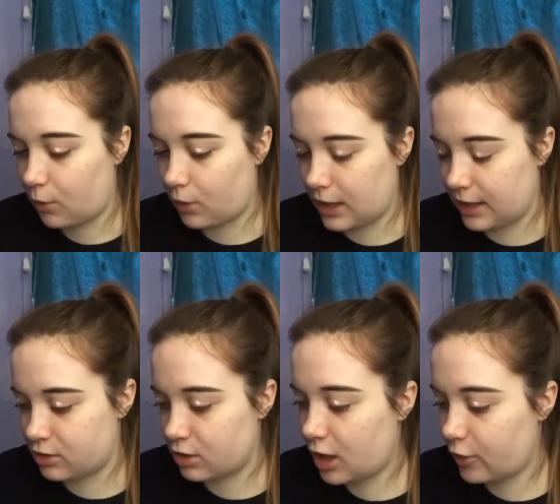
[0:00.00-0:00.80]
what it
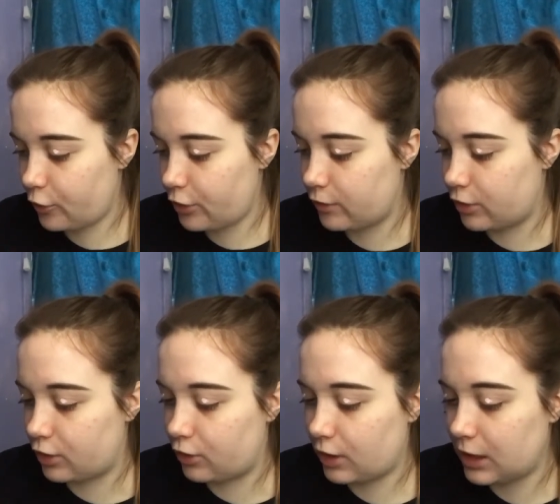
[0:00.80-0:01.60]
has to offer. I've
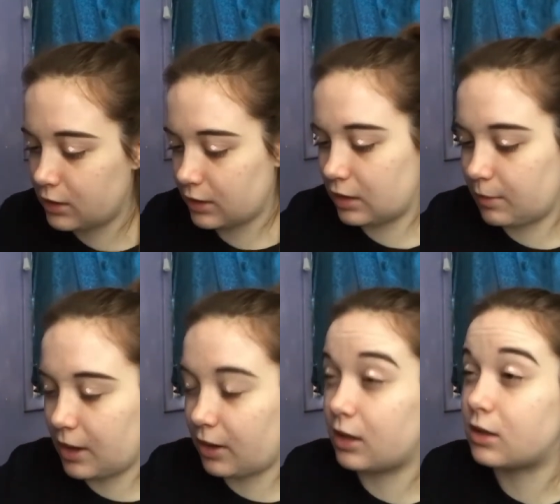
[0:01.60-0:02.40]
heard great things
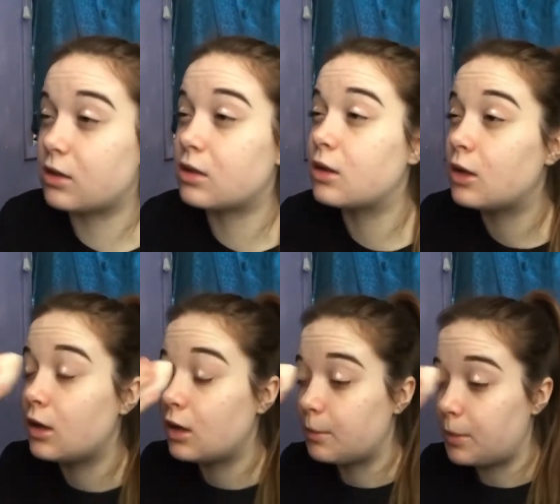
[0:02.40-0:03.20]
about it,
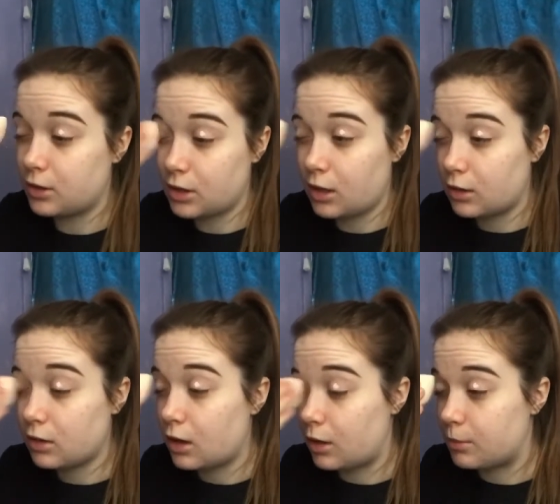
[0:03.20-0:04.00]
about Tarte
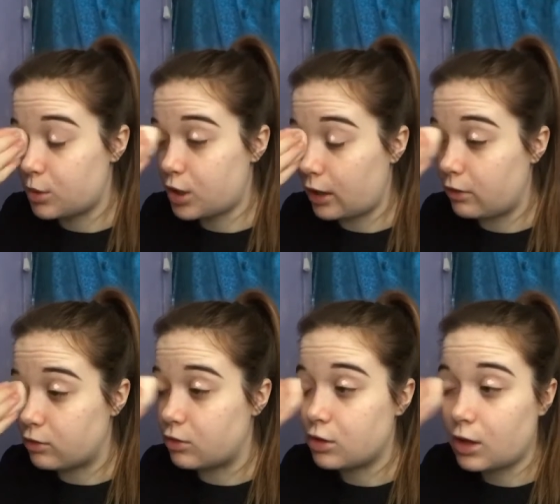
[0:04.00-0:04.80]
um,
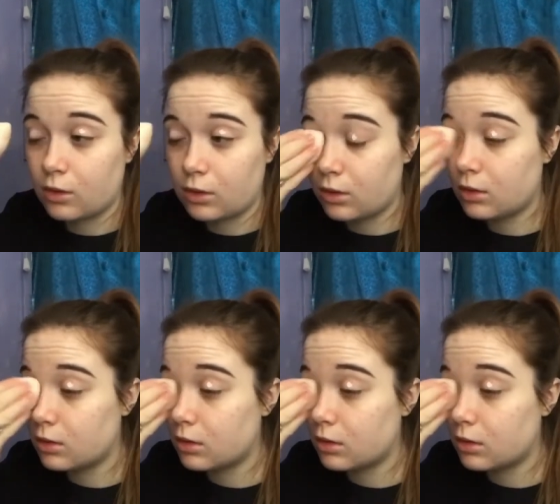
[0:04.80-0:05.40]
shadows in general.